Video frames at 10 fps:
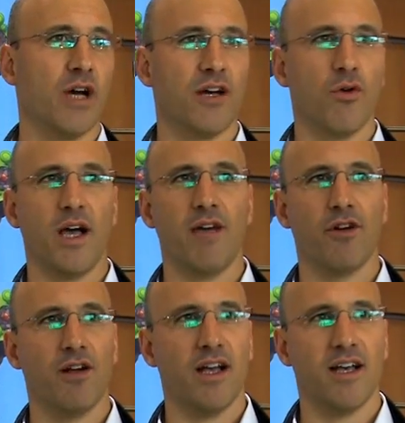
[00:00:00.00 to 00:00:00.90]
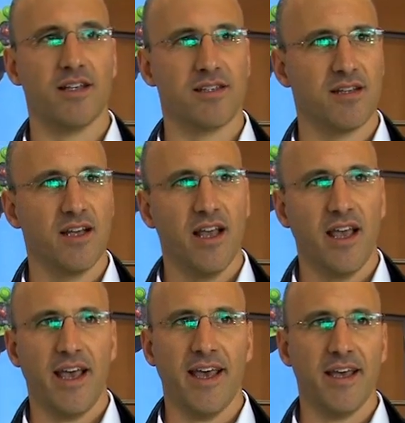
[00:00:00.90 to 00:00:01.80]
where whoever has
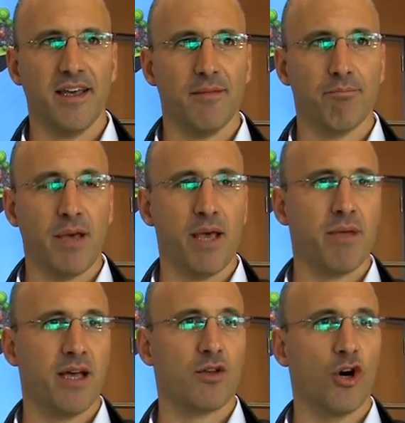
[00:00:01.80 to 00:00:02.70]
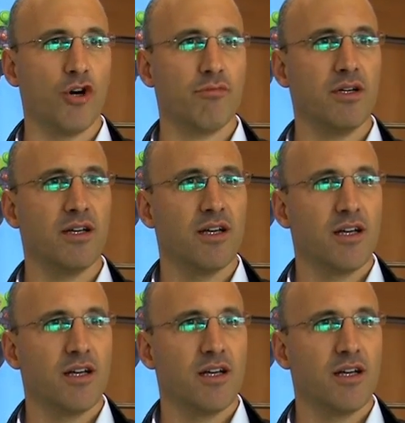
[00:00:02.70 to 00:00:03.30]
a baby at home